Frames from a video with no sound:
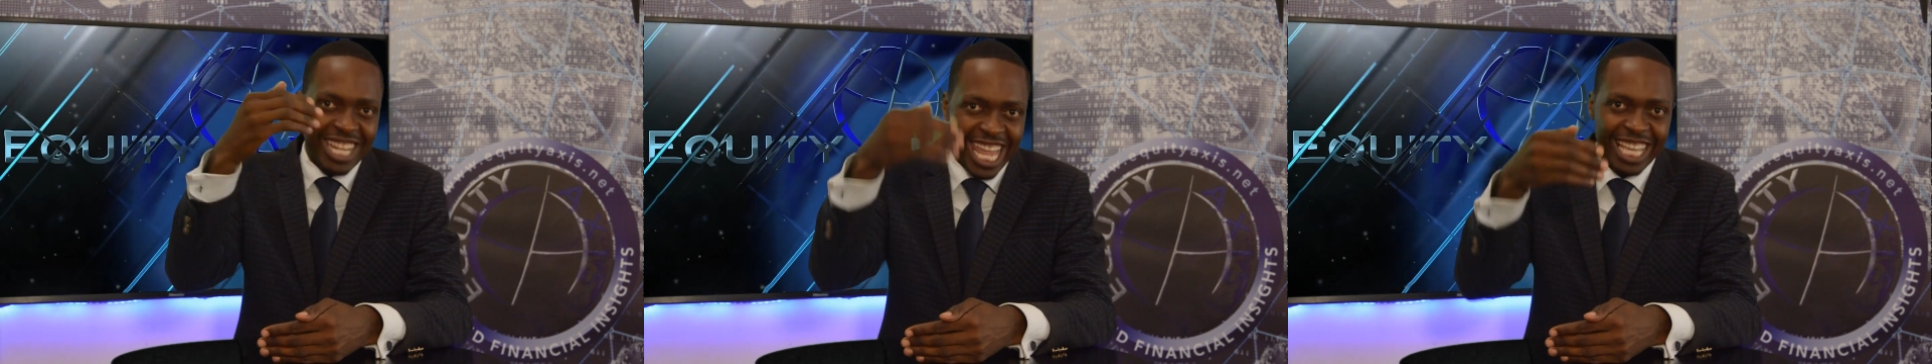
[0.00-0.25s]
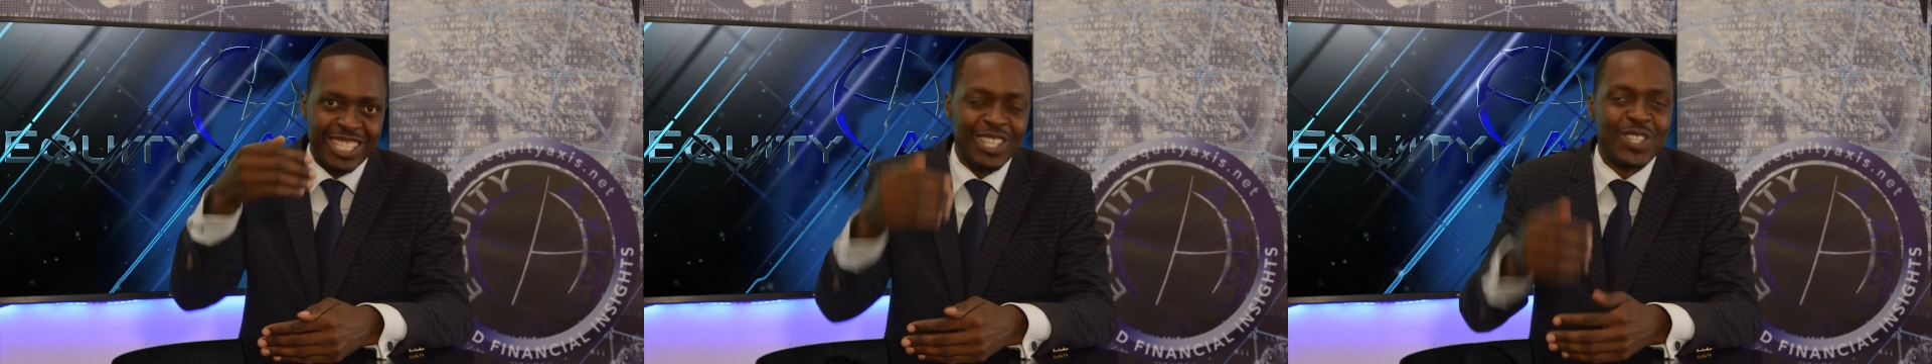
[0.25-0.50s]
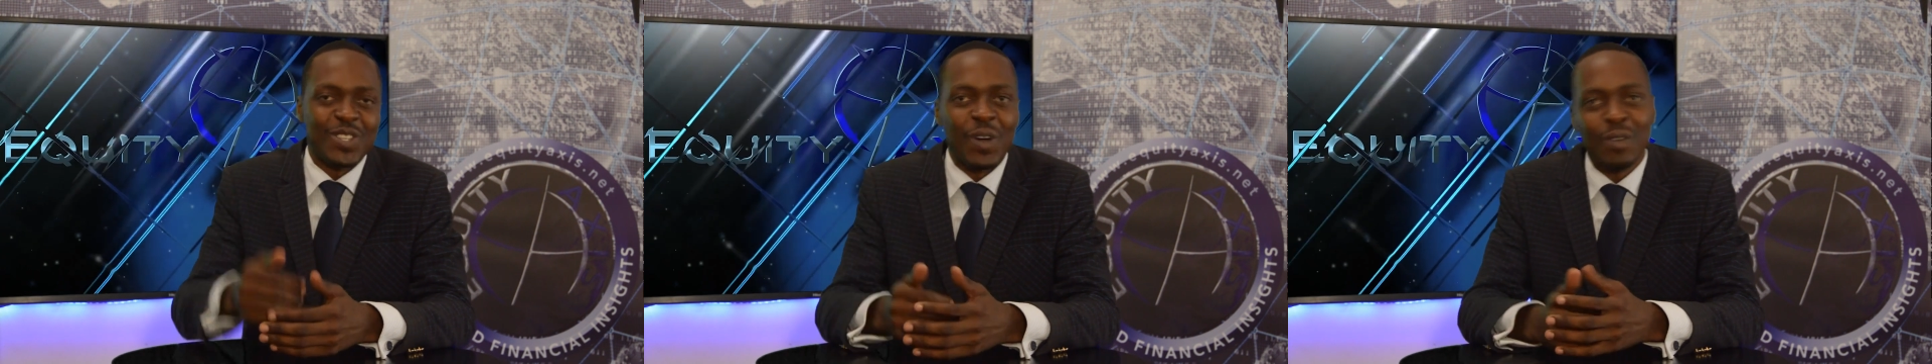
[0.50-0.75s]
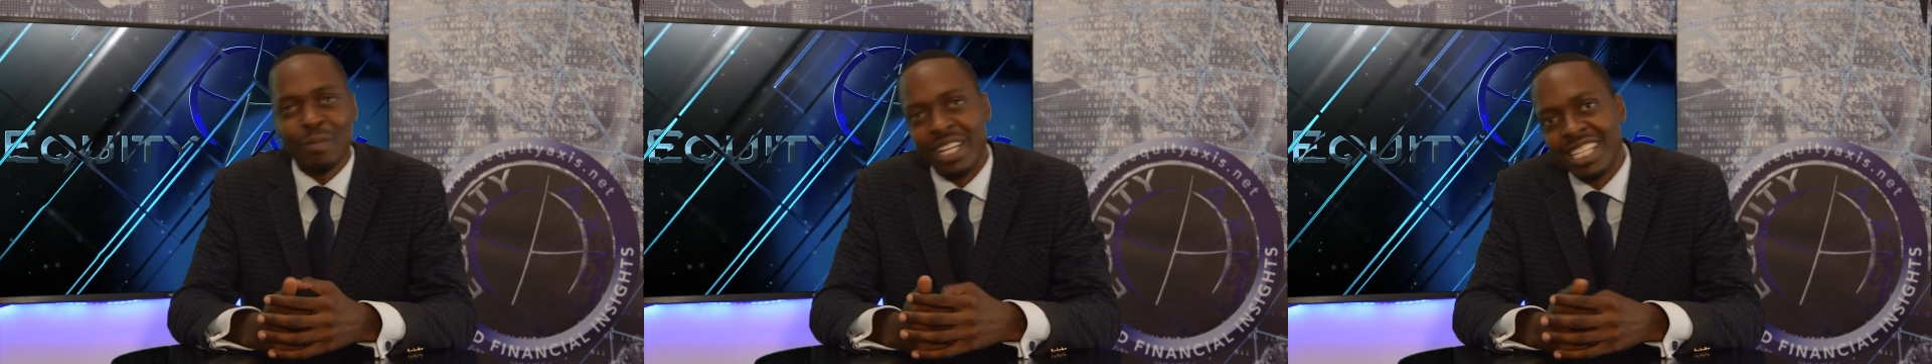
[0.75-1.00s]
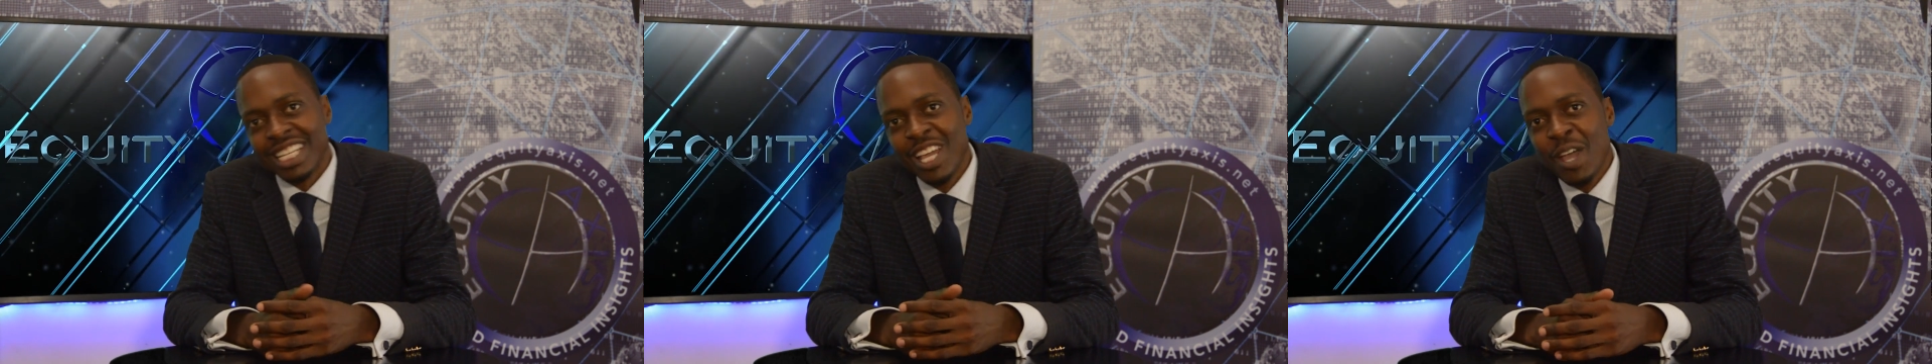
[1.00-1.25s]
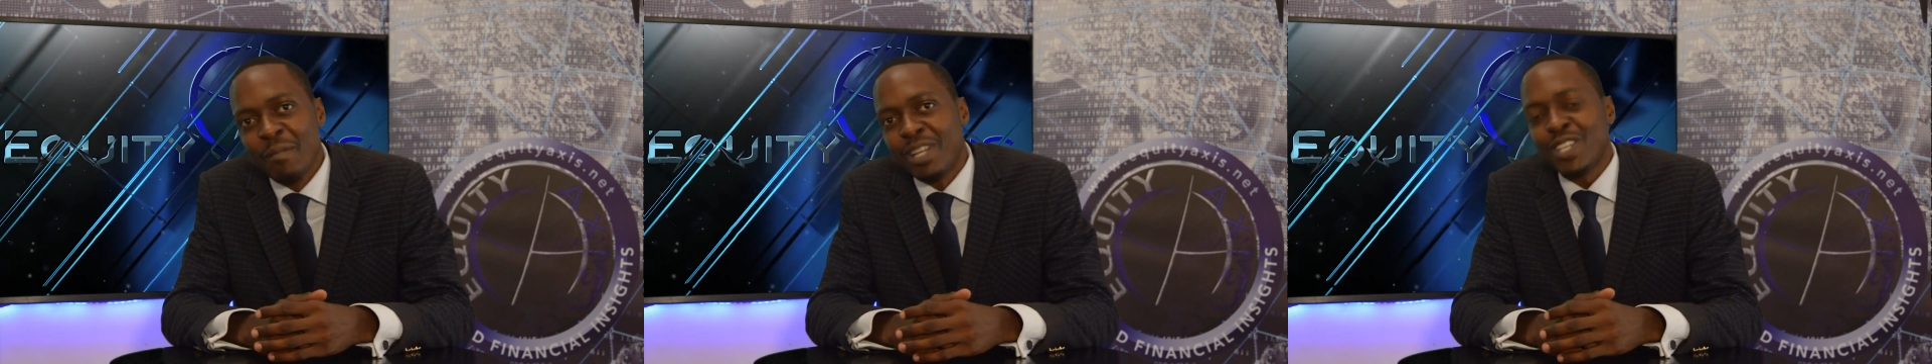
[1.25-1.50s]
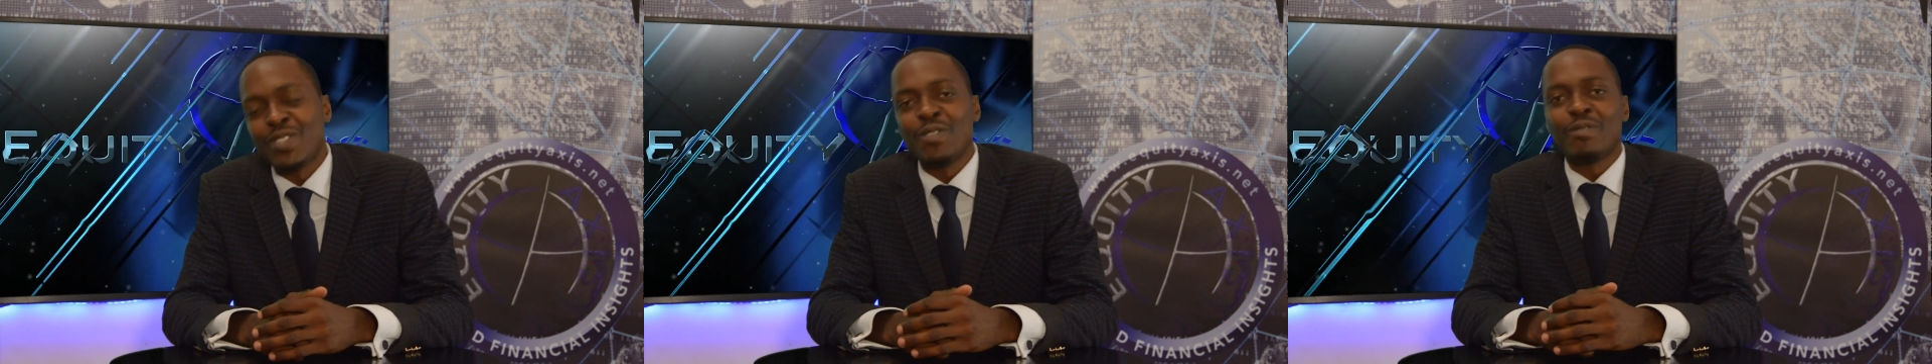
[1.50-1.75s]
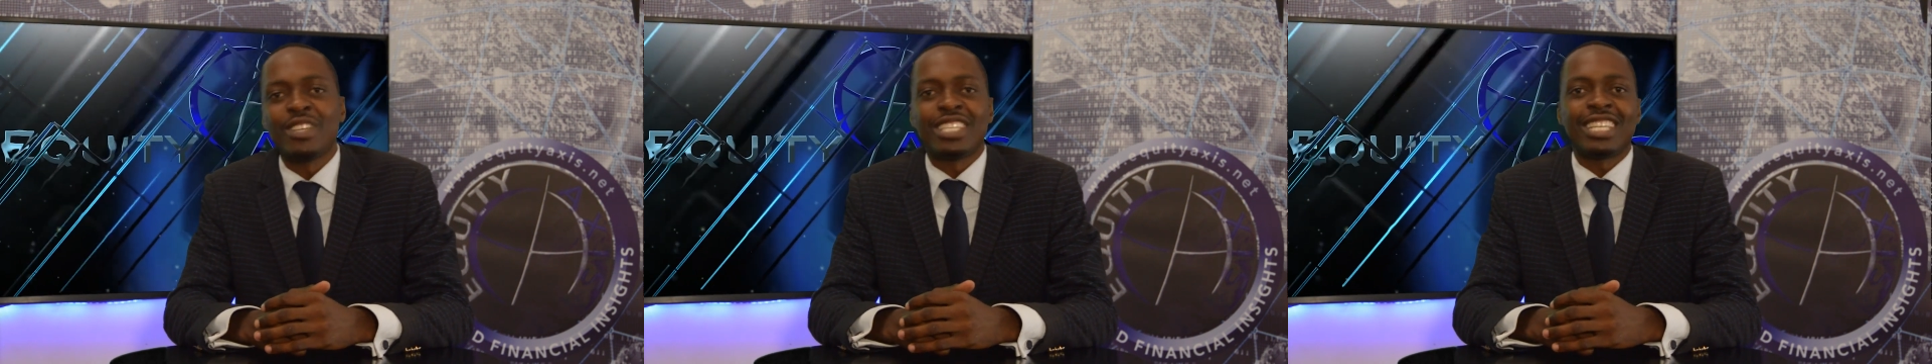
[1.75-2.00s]
Next installment. Please
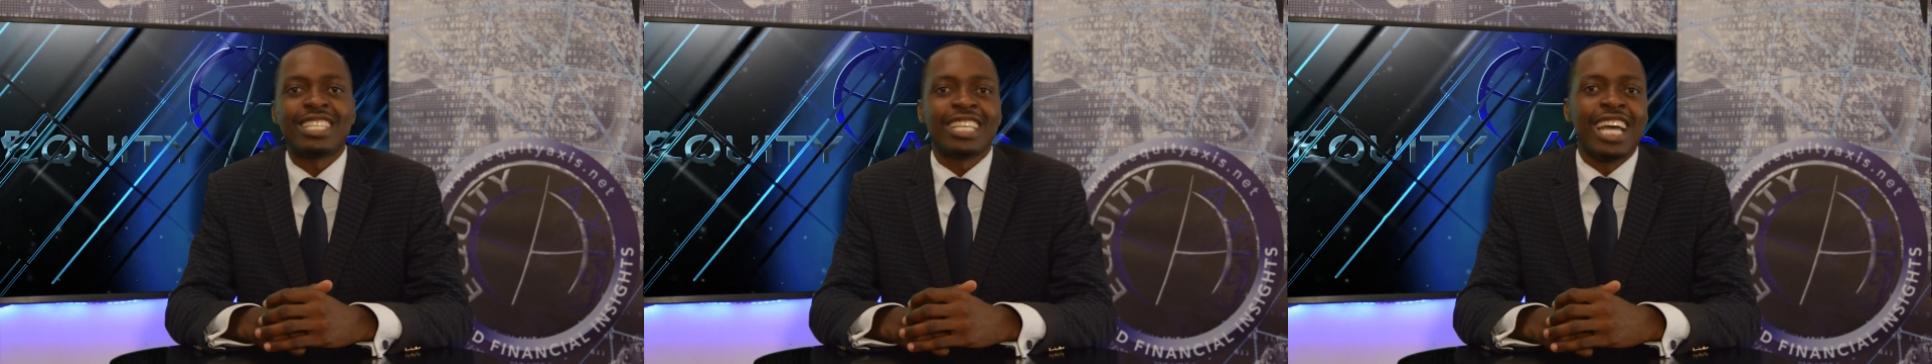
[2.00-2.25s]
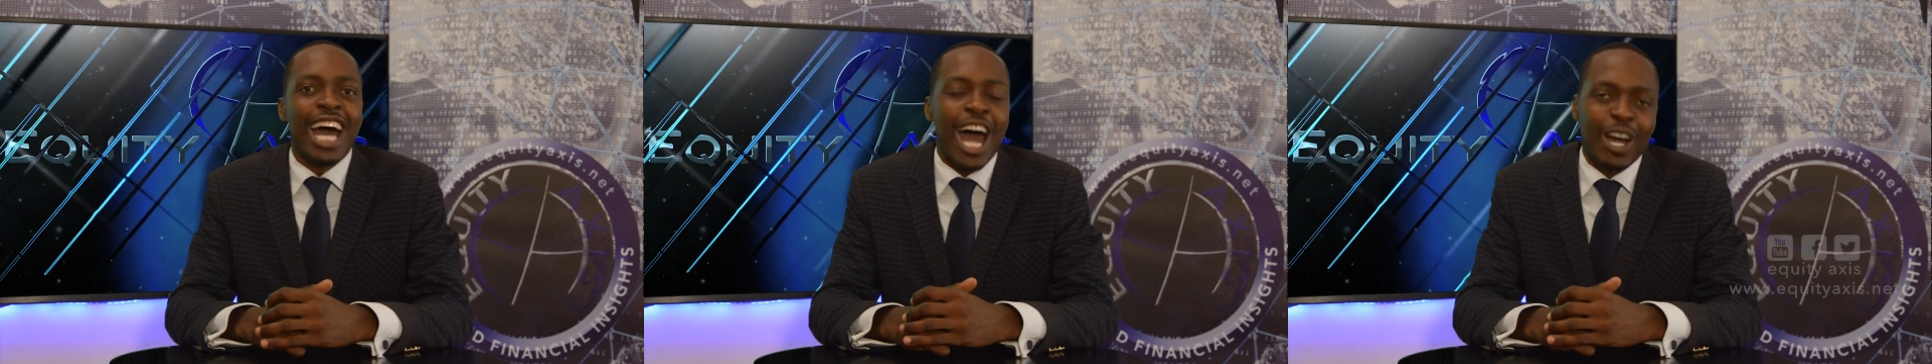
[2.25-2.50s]
do visit